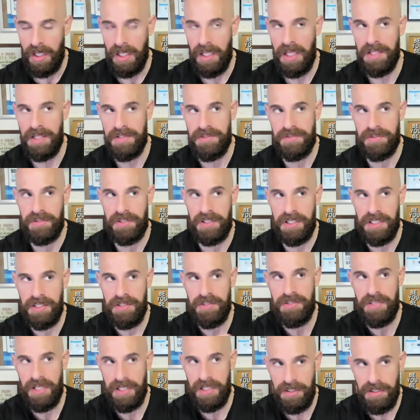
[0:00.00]
It's
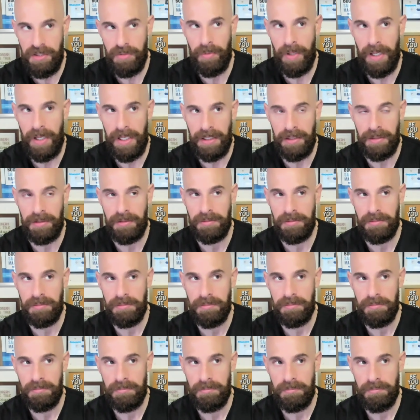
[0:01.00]
continuing
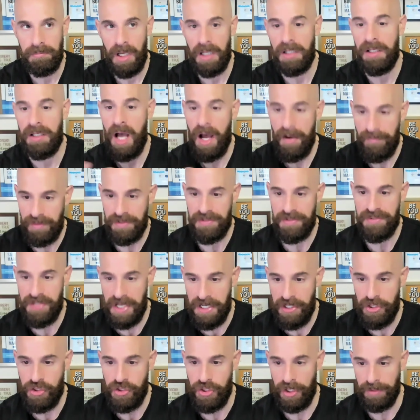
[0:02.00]
a
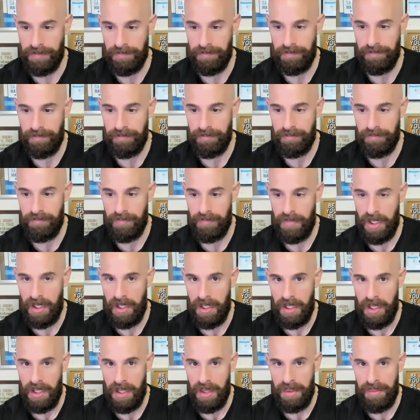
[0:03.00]
conversation
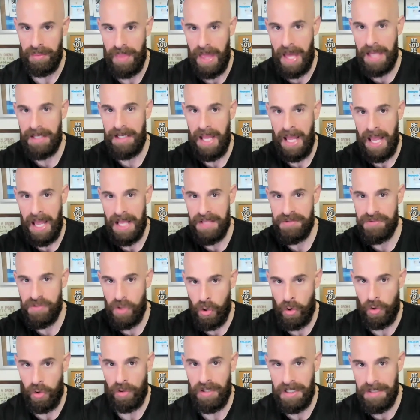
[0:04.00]
that has
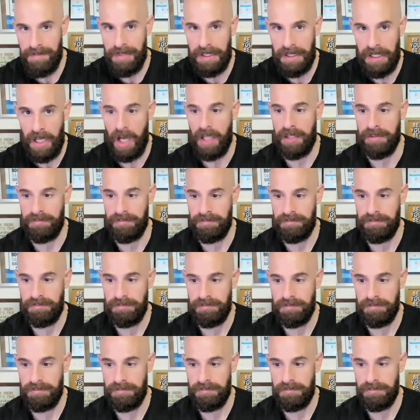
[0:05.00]
already begun.
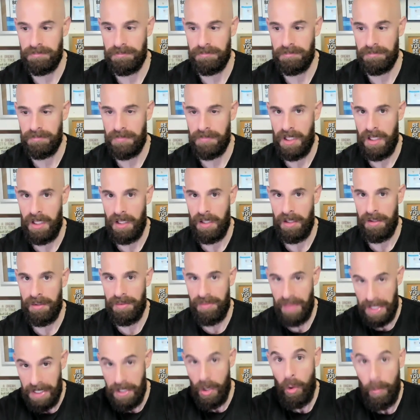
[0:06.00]

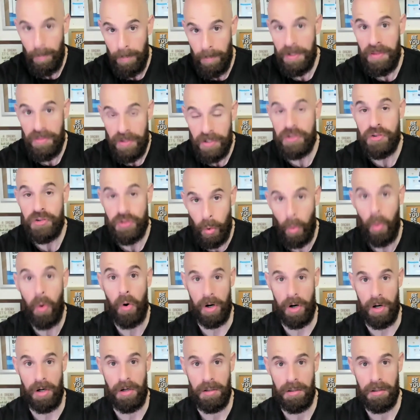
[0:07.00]
They open the
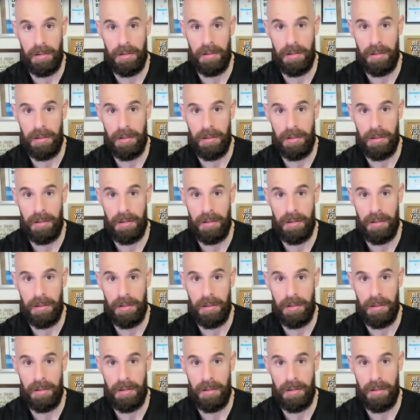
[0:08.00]
door